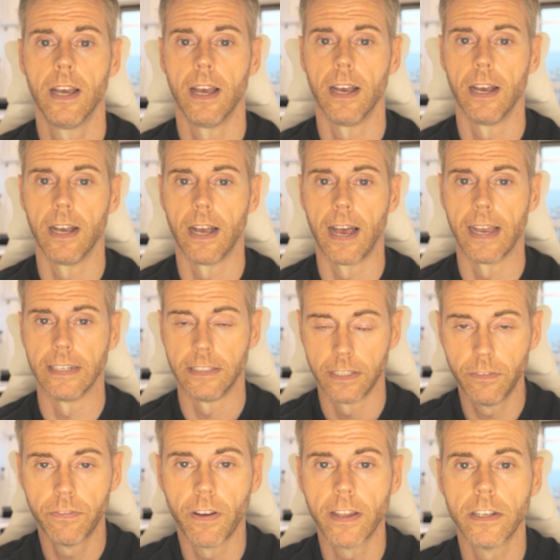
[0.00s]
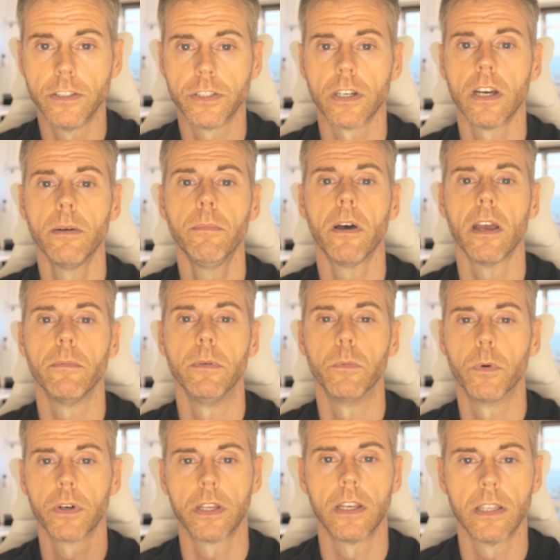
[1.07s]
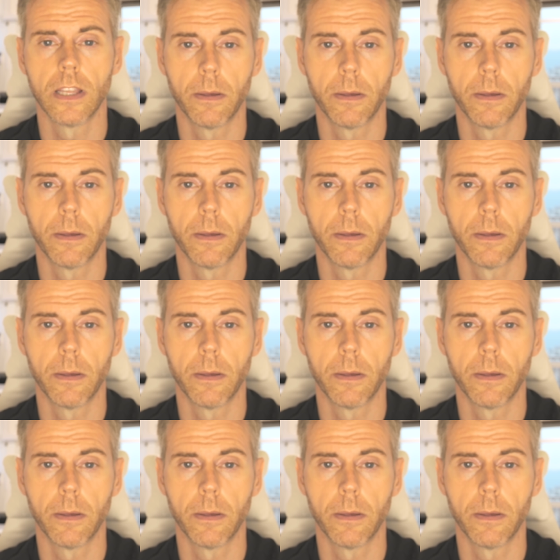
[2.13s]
I did find a job. I've been working in